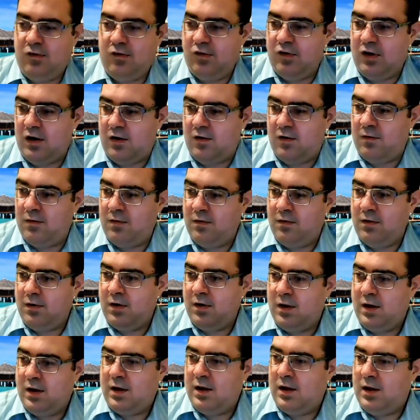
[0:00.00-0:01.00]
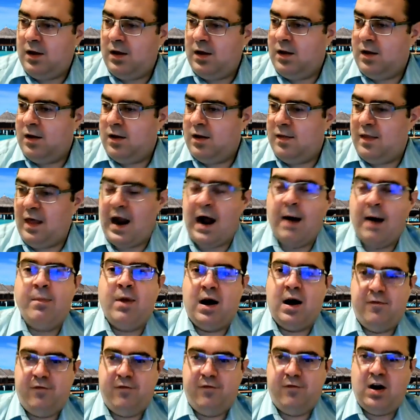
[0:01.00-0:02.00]
So that I'm
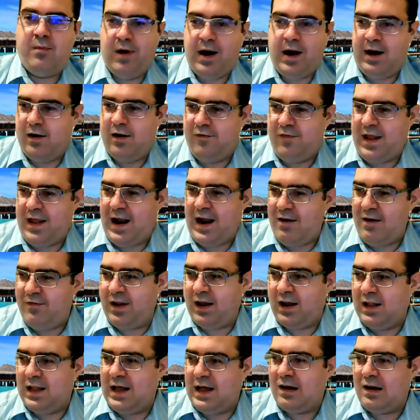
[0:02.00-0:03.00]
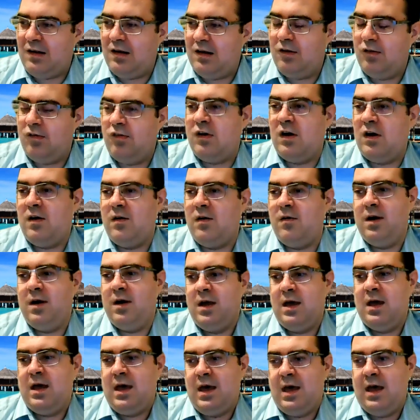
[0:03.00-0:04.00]
not very proud of that I've neglected. So
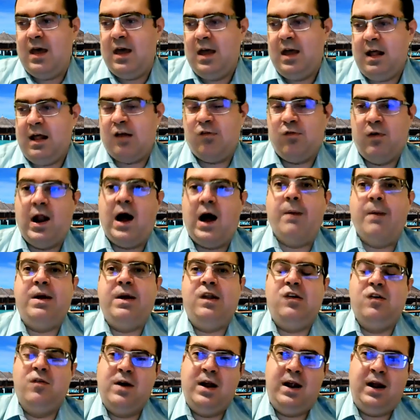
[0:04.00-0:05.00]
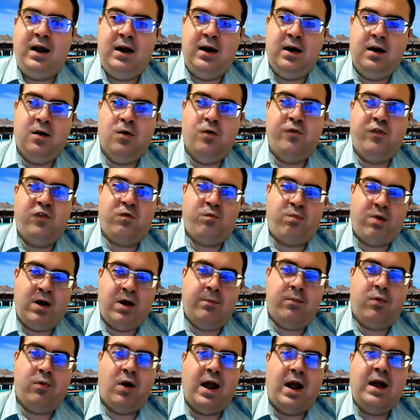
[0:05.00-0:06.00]
that's what I'll be doing over
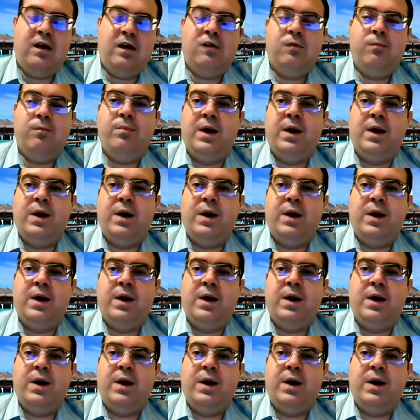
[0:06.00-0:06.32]
spring break.